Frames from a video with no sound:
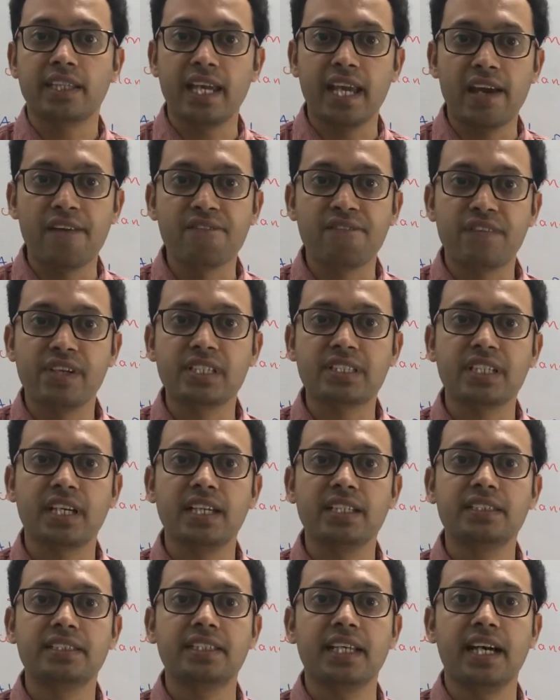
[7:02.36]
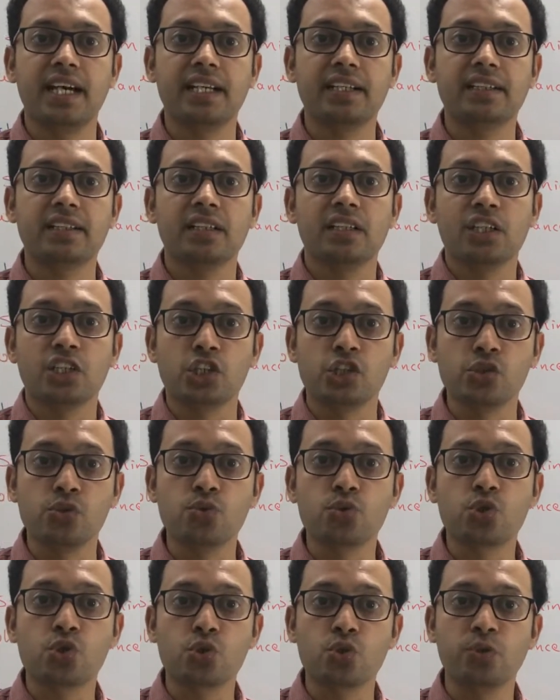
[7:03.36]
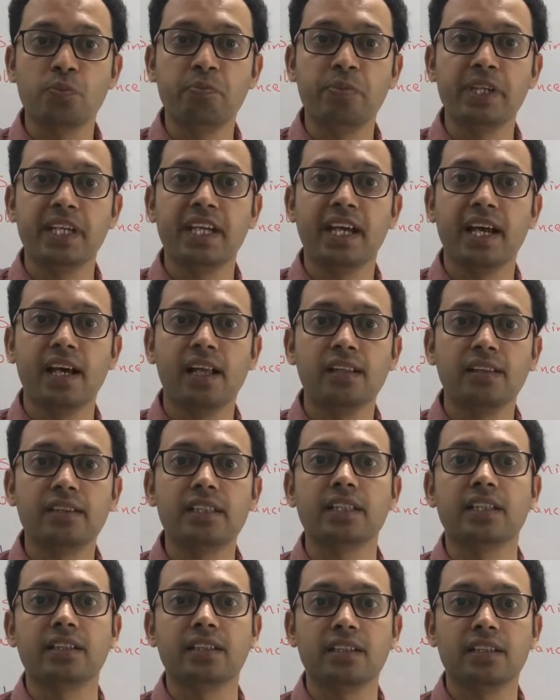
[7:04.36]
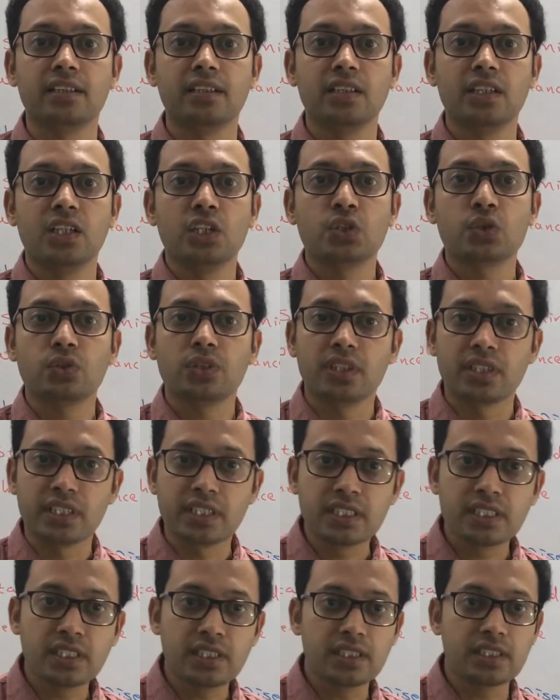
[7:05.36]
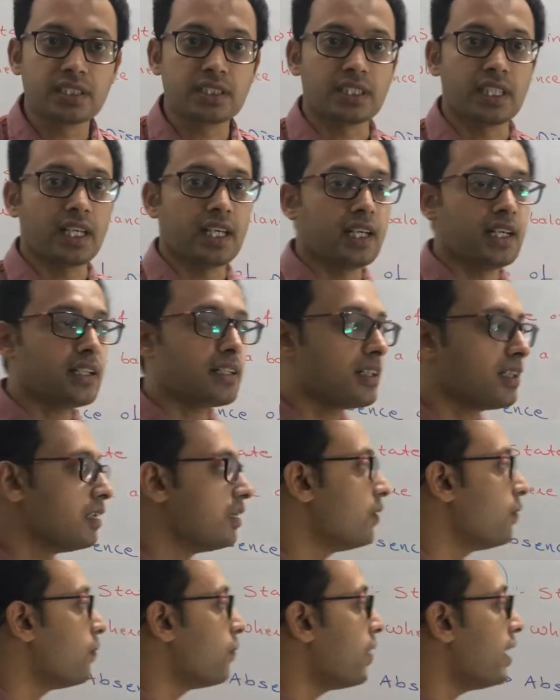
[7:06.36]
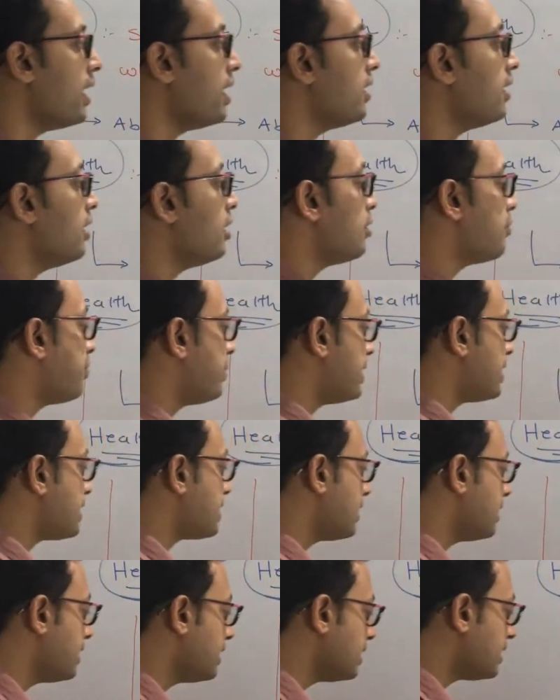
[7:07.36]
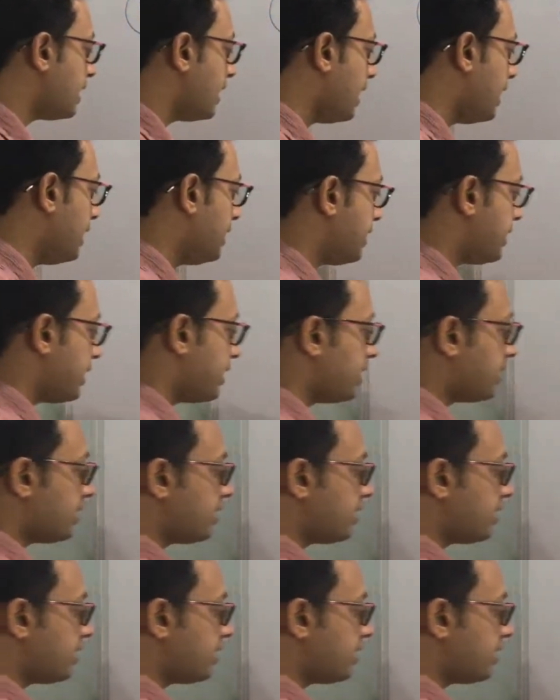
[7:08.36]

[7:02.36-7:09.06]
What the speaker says: they emphasize that you should be healthy? So the reason is that when a person is healthy,